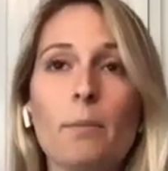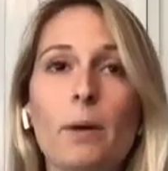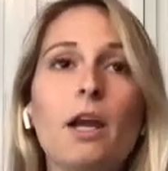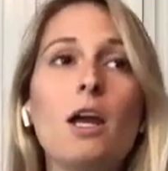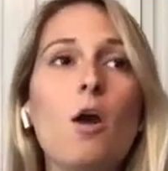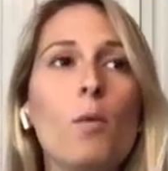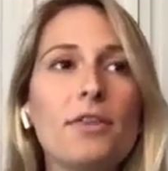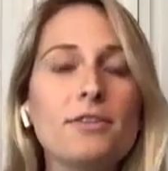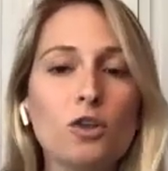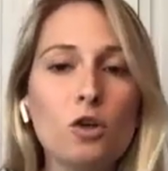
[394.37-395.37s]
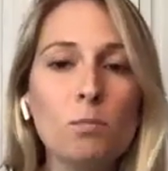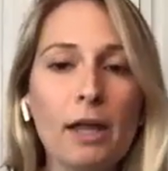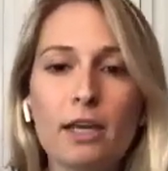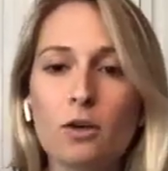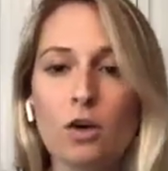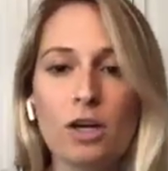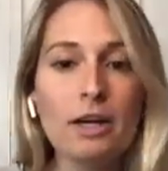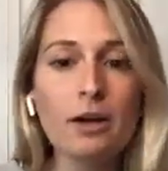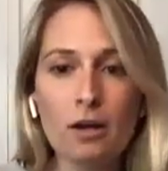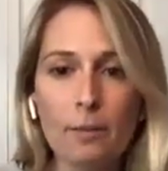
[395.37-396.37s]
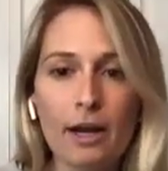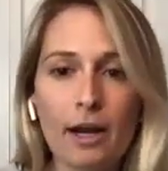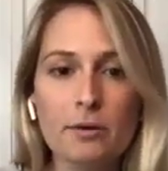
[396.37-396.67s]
But with Zoom, like you couldn't hear anybody.